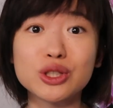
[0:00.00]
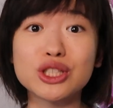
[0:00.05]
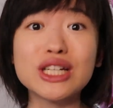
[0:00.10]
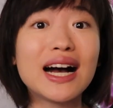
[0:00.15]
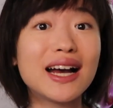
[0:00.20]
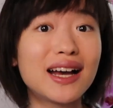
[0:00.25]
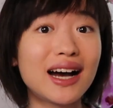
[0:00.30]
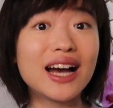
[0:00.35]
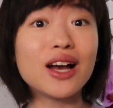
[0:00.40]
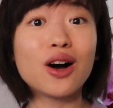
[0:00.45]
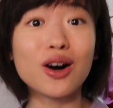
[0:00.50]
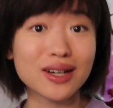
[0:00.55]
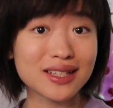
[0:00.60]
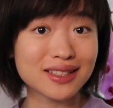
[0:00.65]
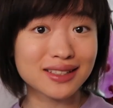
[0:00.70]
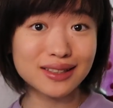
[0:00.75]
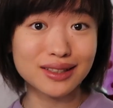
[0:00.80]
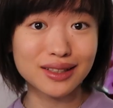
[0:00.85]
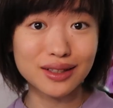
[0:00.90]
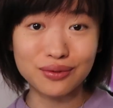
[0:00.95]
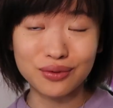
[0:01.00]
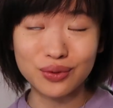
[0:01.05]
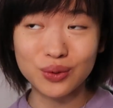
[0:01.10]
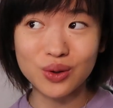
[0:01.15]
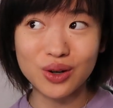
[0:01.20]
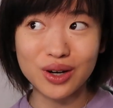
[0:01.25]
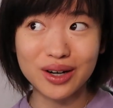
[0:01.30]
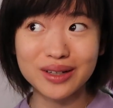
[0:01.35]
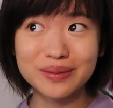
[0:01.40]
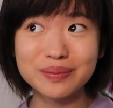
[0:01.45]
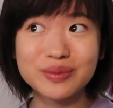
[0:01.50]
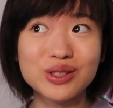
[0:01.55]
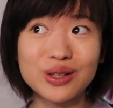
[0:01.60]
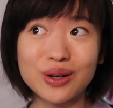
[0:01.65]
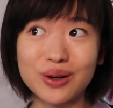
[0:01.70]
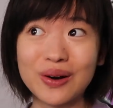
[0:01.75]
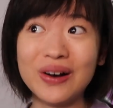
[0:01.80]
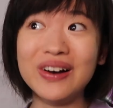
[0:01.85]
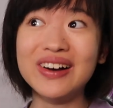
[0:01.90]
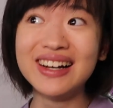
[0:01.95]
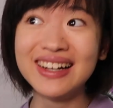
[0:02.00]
which I honestly live for, so